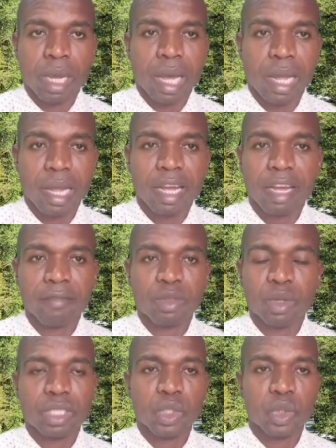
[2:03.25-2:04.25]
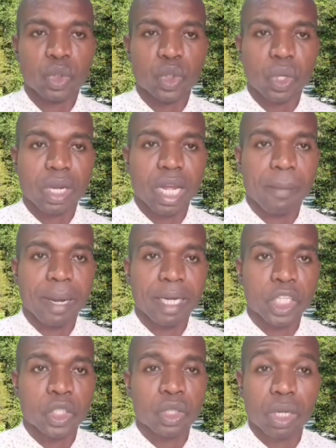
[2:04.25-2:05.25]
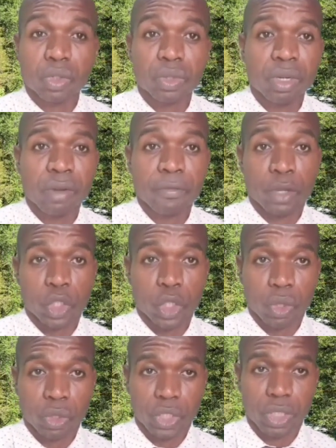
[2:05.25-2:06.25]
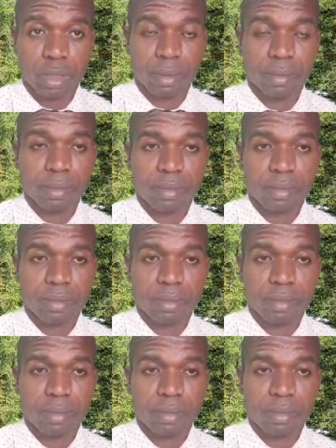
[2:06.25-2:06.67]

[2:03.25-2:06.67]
I have nothing to talk about the doctrine of your church